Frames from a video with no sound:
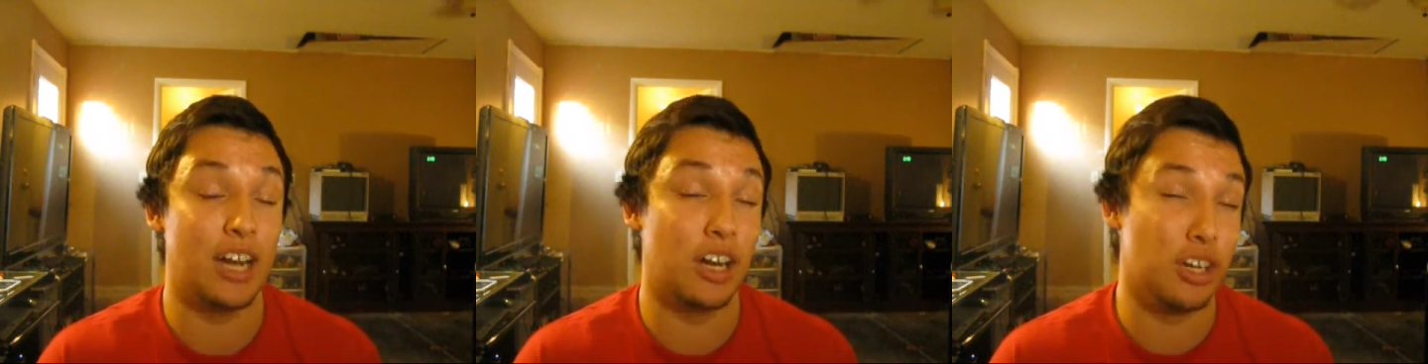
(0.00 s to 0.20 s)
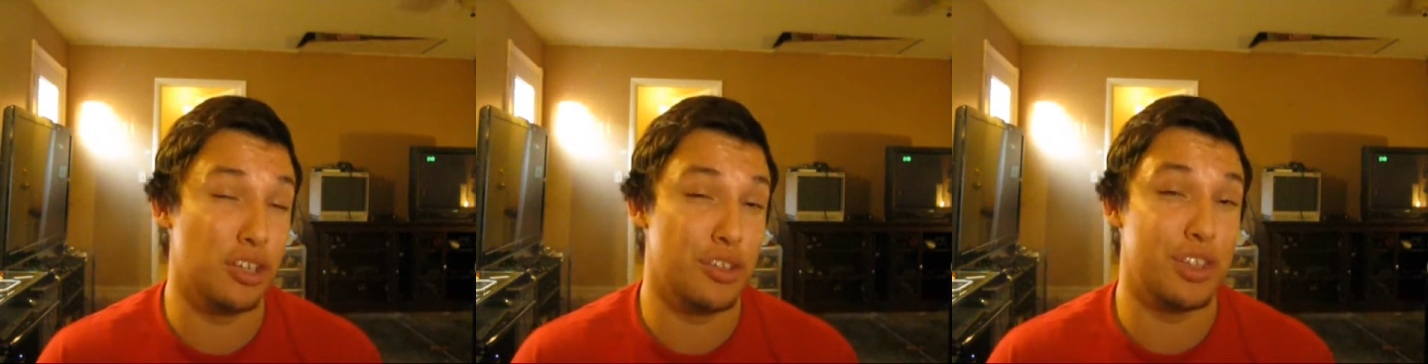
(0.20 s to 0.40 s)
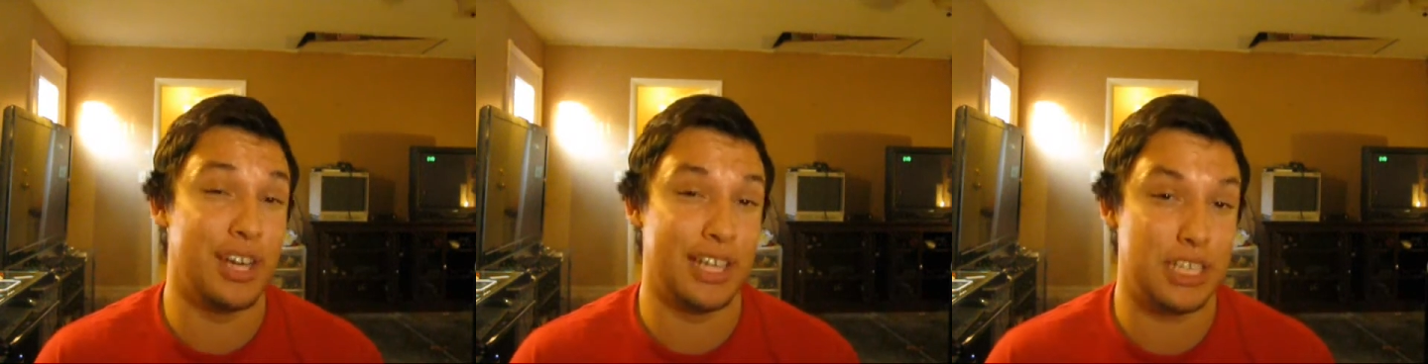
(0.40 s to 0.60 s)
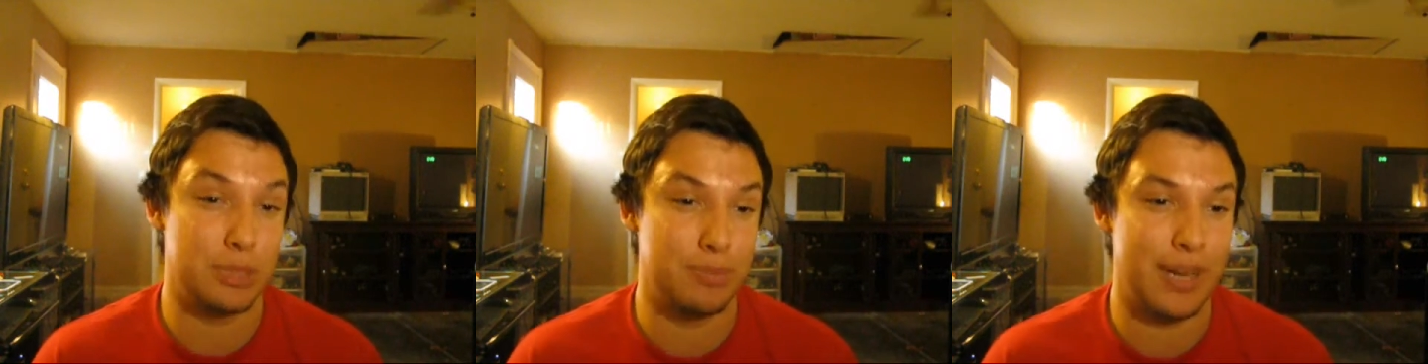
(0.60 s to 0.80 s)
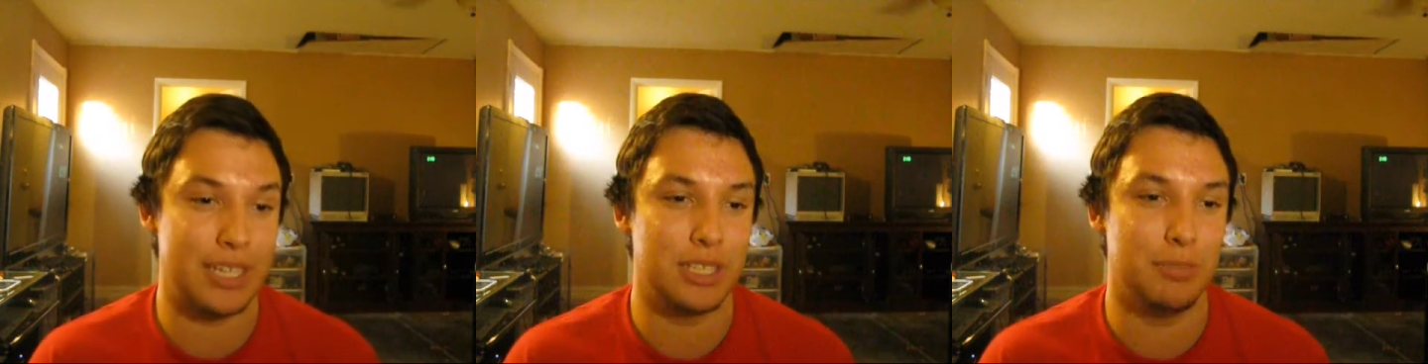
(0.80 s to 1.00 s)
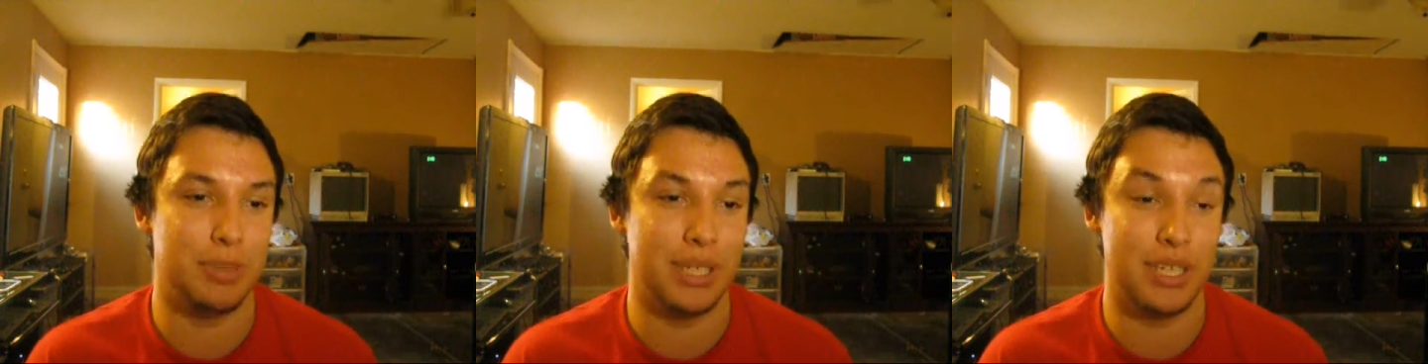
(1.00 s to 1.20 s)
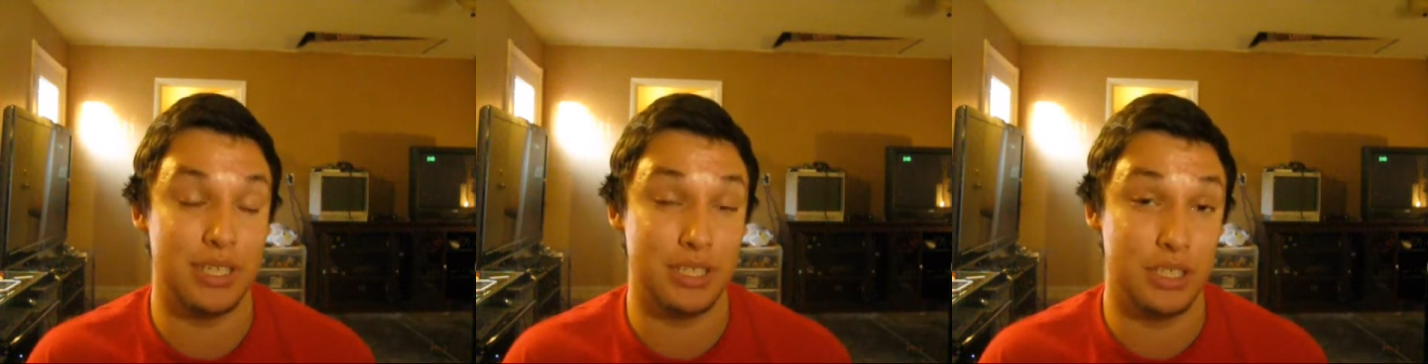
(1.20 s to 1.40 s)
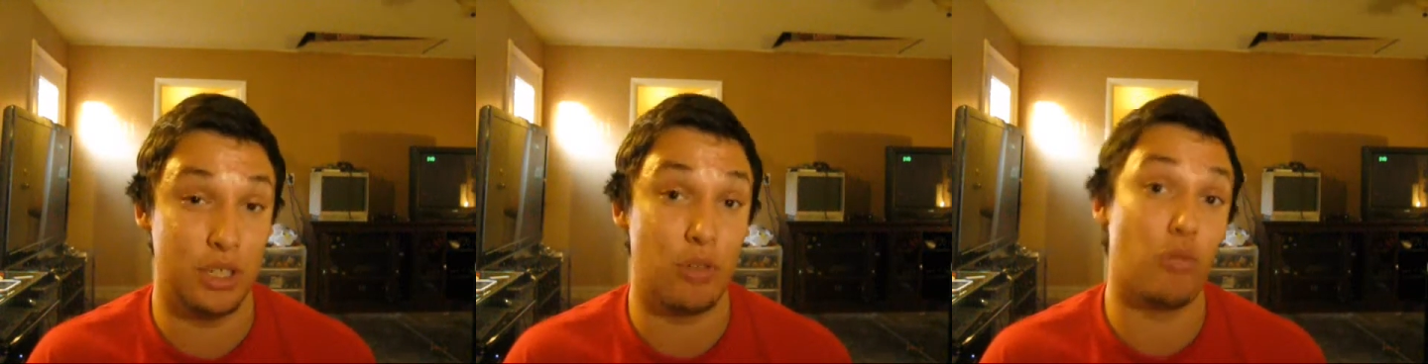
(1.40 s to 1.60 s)
earlier than expected
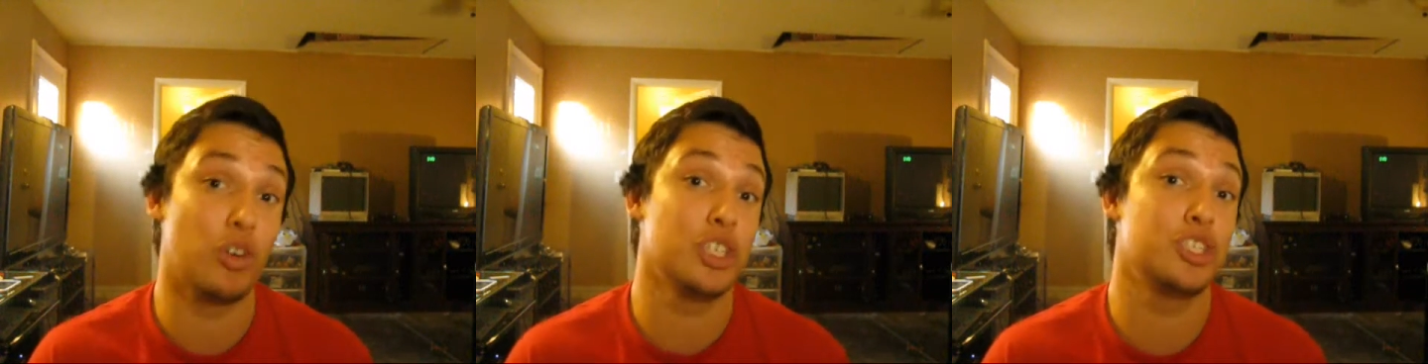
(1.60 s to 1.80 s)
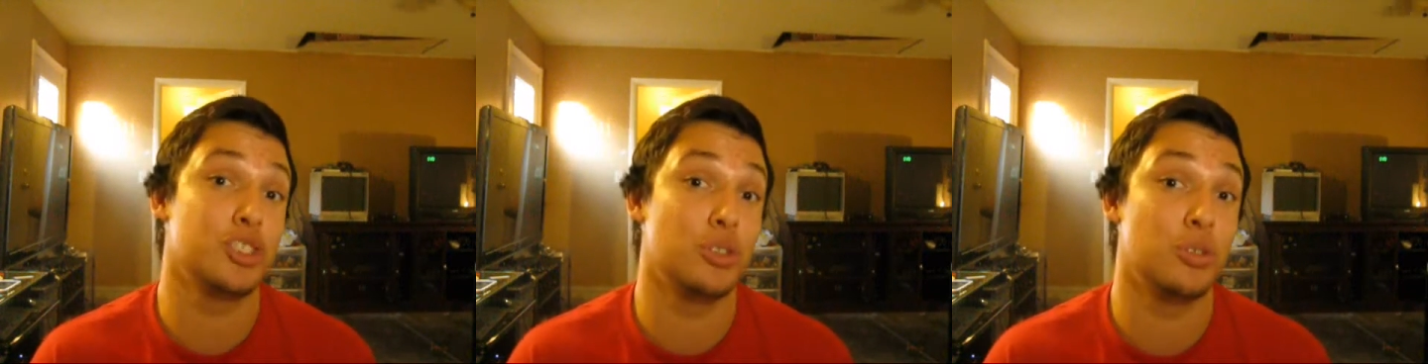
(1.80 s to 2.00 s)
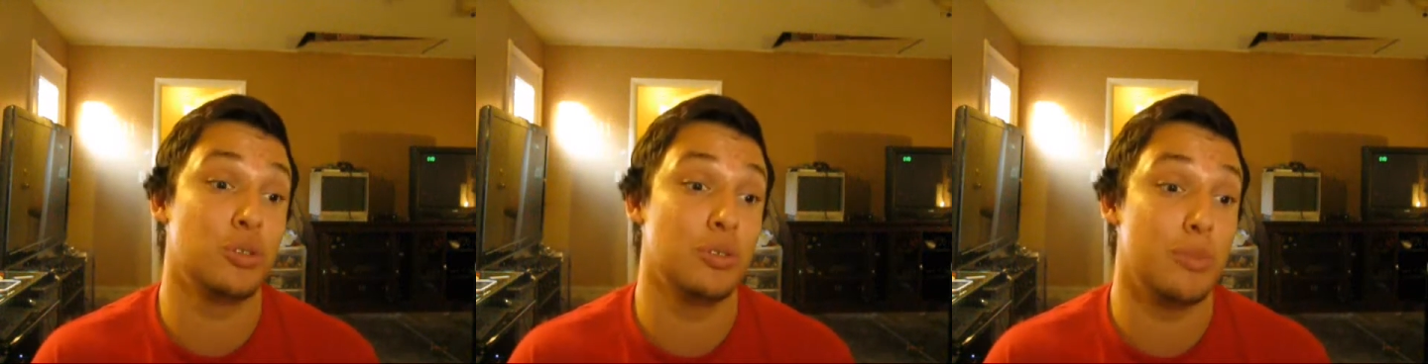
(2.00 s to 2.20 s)
because the original